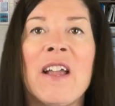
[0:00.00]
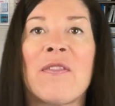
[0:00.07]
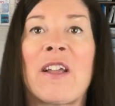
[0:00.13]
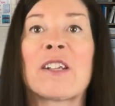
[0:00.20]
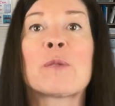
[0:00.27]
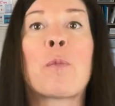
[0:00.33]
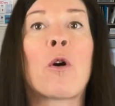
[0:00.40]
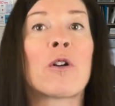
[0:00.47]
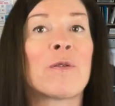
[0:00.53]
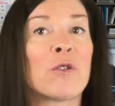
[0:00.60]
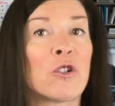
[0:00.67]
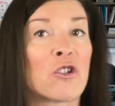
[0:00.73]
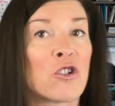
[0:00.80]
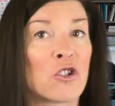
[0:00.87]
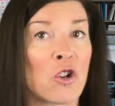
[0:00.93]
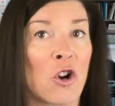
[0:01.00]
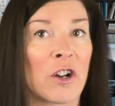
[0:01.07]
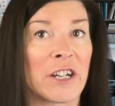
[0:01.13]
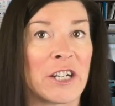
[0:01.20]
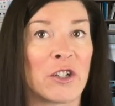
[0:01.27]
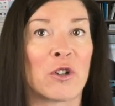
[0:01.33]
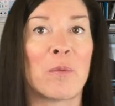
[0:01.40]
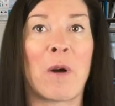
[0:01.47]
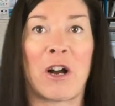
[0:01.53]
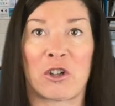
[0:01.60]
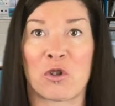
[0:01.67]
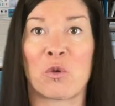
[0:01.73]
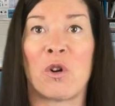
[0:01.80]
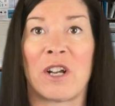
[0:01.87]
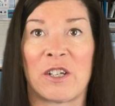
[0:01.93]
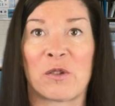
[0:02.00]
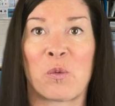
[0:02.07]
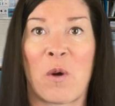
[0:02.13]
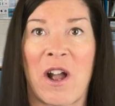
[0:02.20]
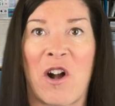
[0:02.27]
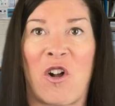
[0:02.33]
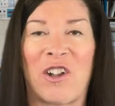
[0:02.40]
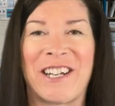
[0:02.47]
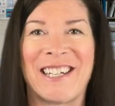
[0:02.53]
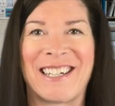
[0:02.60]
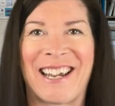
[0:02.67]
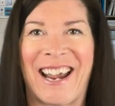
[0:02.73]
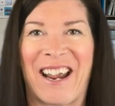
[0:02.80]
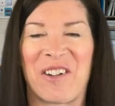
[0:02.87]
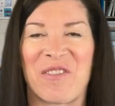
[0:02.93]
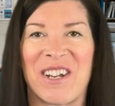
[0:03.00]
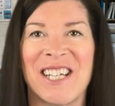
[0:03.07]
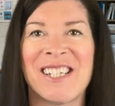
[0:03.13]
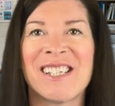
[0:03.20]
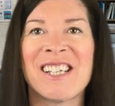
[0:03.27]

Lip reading: That's part of your Start Here module as well in Canvas.